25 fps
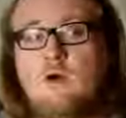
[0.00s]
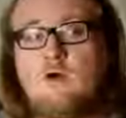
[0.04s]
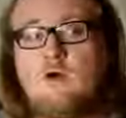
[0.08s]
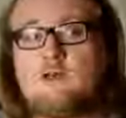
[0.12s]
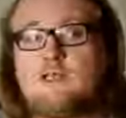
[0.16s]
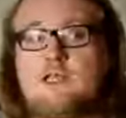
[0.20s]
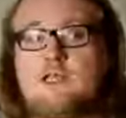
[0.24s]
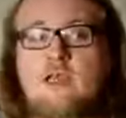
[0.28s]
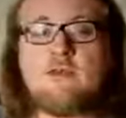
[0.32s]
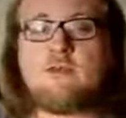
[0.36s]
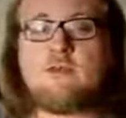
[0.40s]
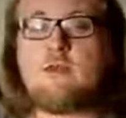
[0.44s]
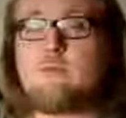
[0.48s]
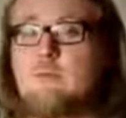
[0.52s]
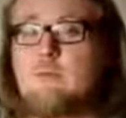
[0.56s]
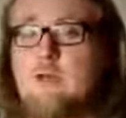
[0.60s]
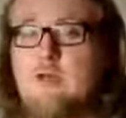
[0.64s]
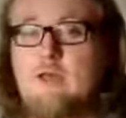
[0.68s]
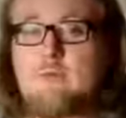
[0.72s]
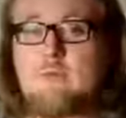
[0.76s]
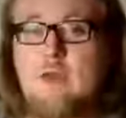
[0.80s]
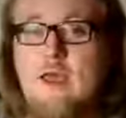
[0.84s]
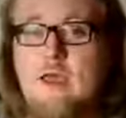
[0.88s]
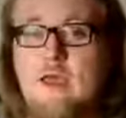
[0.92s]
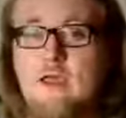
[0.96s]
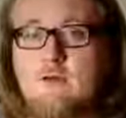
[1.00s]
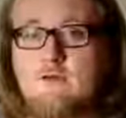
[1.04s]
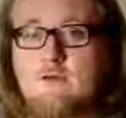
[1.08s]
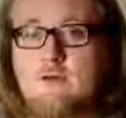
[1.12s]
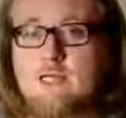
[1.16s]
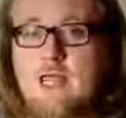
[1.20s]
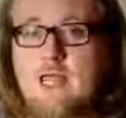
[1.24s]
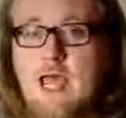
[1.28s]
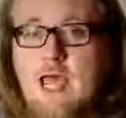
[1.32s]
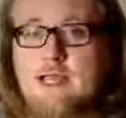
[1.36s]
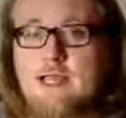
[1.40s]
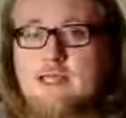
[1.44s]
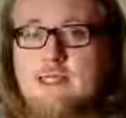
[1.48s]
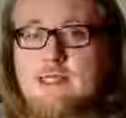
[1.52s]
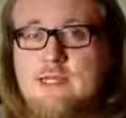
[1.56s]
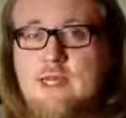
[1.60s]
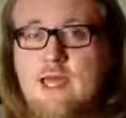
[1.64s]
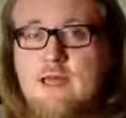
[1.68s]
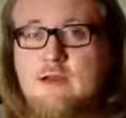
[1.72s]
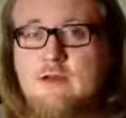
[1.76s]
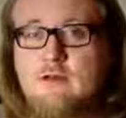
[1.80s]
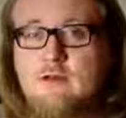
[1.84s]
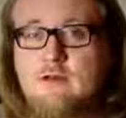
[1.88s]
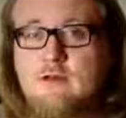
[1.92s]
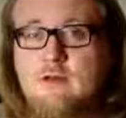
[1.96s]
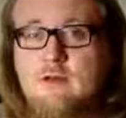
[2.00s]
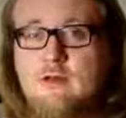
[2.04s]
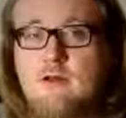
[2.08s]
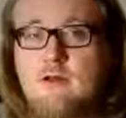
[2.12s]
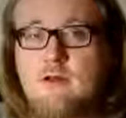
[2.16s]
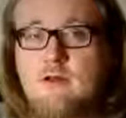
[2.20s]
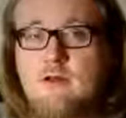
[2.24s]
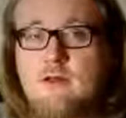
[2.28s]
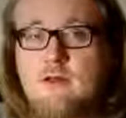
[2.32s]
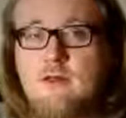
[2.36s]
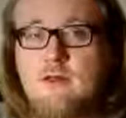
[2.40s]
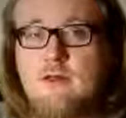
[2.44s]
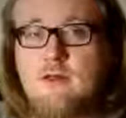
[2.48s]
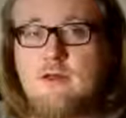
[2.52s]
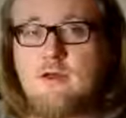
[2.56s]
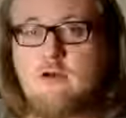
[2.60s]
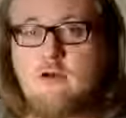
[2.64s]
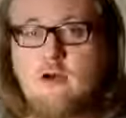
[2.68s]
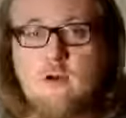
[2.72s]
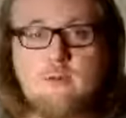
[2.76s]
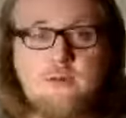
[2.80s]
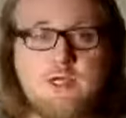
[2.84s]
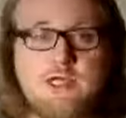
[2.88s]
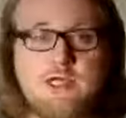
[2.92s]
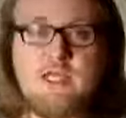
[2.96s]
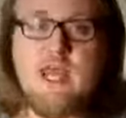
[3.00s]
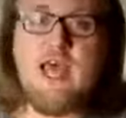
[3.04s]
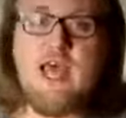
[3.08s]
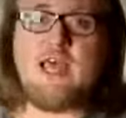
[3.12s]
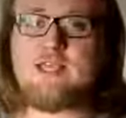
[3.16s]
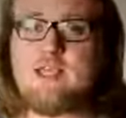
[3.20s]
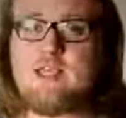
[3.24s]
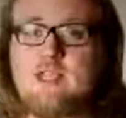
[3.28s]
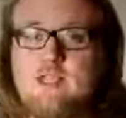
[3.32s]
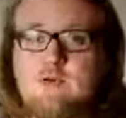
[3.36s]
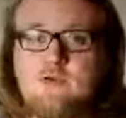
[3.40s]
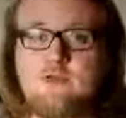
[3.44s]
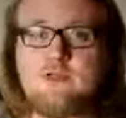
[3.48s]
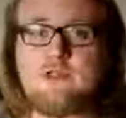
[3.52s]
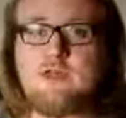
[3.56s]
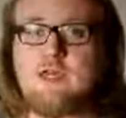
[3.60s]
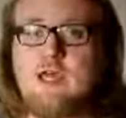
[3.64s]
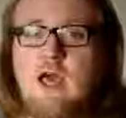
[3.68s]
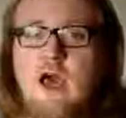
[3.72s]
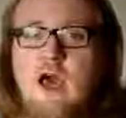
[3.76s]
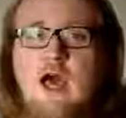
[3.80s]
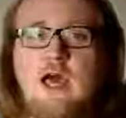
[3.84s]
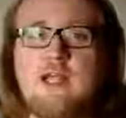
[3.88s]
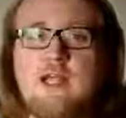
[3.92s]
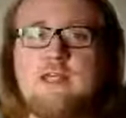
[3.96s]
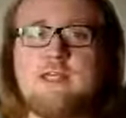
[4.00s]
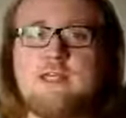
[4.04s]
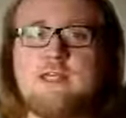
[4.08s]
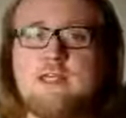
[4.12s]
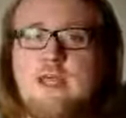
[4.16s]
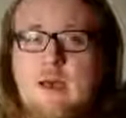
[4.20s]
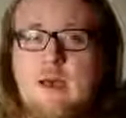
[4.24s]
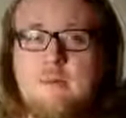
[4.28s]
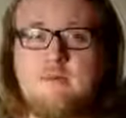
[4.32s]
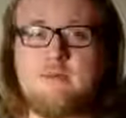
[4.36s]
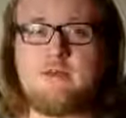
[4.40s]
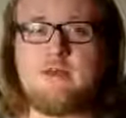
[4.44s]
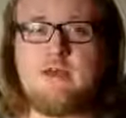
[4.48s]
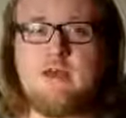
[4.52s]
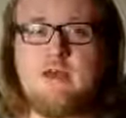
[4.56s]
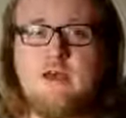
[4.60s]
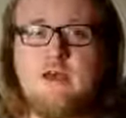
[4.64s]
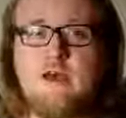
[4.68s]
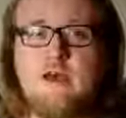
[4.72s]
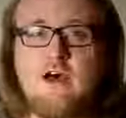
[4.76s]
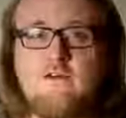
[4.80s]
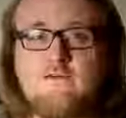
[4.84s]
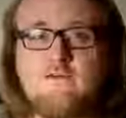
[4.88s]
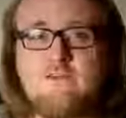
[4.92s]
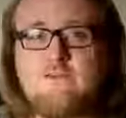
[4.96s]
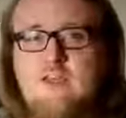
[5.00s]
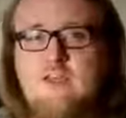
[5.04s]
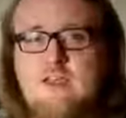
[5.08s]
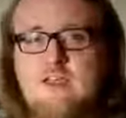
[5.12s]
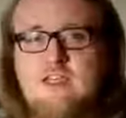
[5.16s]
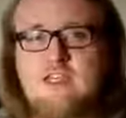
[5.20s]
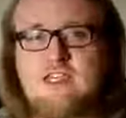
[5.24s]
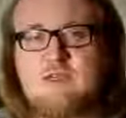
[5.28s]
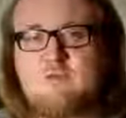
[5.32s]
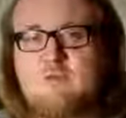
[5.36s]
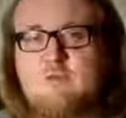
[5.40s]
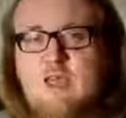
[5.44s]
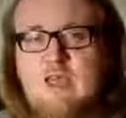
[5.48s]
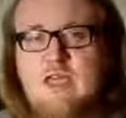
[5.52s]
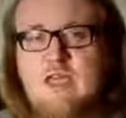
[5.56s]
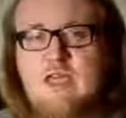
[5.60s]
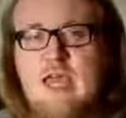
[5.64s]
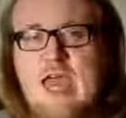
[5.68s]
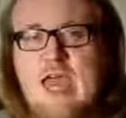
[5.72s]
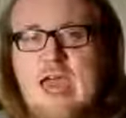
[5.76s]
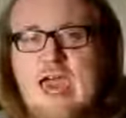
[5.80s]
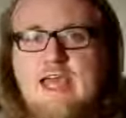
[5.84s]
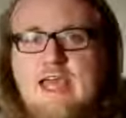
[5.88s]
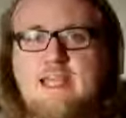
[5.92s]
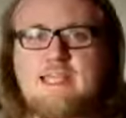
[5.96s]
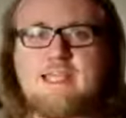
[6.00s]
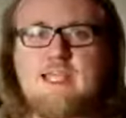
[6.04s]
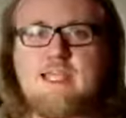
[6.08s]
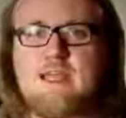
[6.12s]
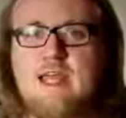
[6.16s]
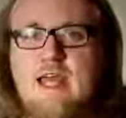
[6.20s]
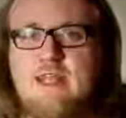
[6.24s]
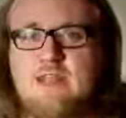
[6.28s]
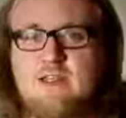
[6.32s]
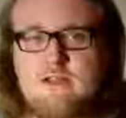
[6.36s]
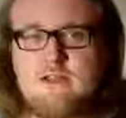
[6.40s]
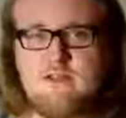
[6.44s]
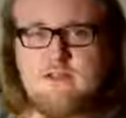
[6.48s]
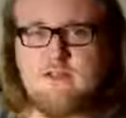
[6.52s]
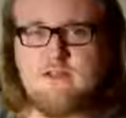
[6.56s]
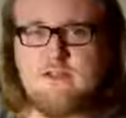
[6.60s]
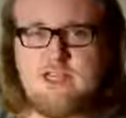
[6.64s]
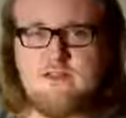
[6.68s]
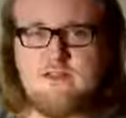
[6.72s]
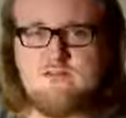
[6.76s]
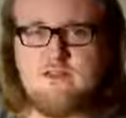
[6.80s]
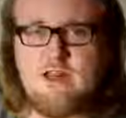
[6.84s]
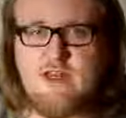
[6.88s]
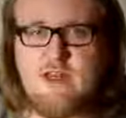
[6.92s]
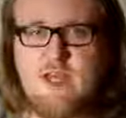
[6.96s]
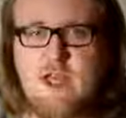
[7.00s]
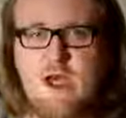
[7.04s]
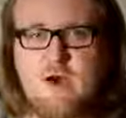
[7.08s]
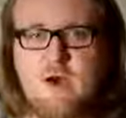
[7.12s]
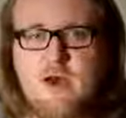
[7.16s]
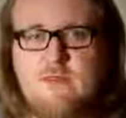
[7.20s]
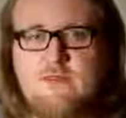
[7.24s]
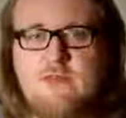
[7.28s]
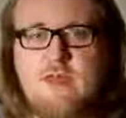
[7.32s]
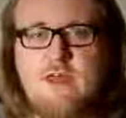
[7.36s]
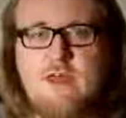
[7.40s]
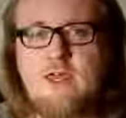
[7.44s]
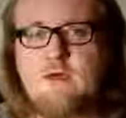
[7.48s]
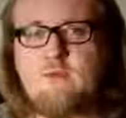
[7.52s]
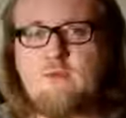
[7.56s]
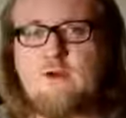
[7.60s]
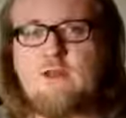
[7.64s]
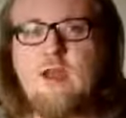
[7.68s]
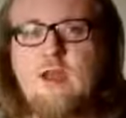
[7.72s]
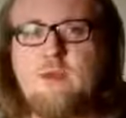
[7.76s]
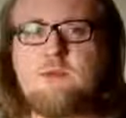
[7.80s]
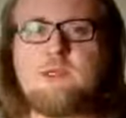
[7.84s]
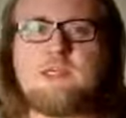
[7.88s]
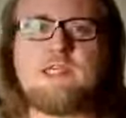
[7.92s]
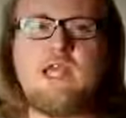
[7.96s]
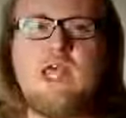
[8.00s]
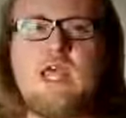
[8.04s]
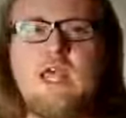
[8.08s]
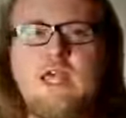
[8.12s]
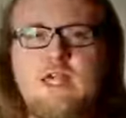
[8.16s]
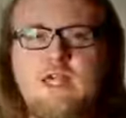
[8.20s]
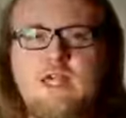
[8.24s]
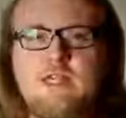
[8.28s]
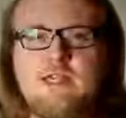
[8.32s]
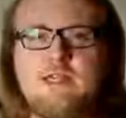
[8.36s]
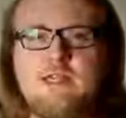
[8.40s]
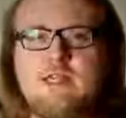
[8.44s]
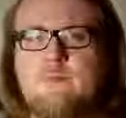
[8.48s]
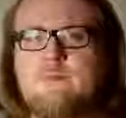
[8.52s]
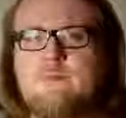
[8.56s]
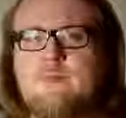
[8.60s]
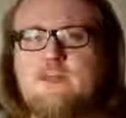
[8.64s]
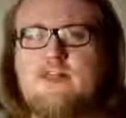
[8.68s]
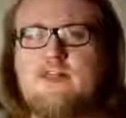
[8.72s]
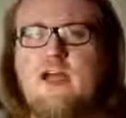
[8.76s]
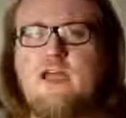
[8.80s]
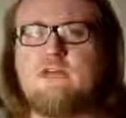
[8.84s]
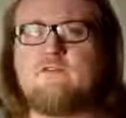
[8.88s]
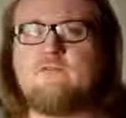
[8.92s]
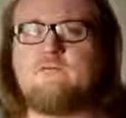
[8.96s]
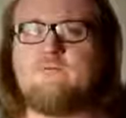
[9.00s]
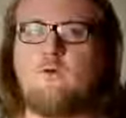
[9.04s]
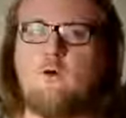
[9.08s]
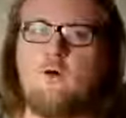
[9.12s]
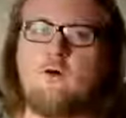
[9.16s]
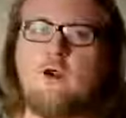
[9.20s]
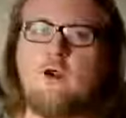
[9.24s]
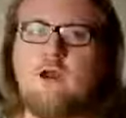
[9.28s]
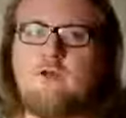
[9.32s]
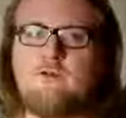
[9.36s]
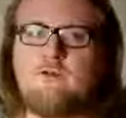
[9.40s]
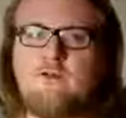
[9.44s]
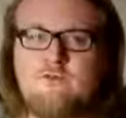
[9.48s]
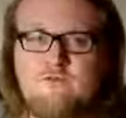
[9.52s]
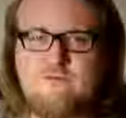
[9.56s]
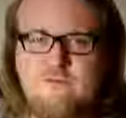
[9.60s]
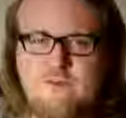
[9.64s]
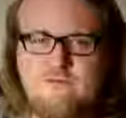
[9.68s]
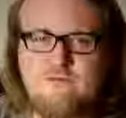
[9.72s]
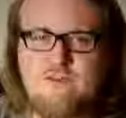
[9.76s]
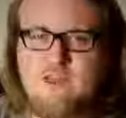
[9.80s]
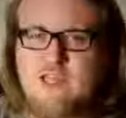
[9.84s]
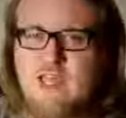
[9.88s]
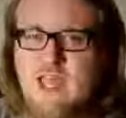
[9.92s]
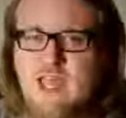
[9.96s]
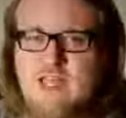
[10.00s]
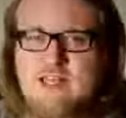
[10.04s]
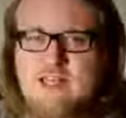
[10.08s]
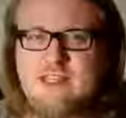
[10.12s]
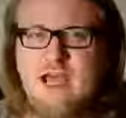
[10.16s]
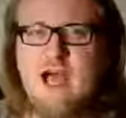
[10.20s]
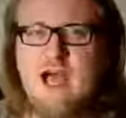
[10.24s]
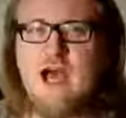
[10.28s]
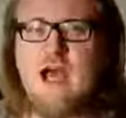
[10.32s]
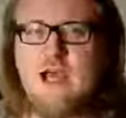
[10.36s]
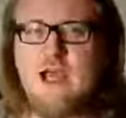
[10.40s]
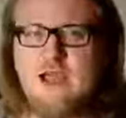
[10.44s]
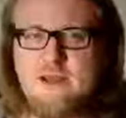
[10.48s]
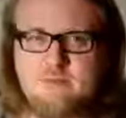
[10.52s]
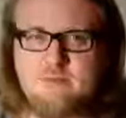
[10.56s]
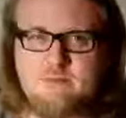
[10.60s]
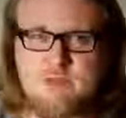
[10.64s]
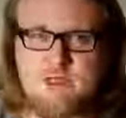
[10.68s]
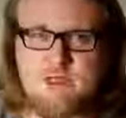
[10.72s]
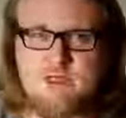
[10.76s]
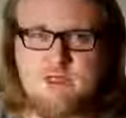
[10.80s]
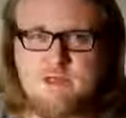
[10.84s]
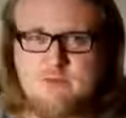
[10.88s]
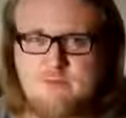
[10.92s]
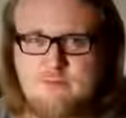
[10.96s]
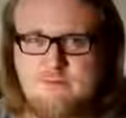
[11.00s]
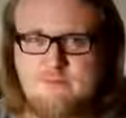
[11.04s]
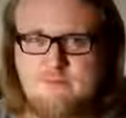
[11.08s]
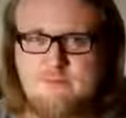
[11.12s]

Who said the Big Bang was accidental? You're obsessed with the concept of things being accidental in this video. I think you end up saying it something like 458 times.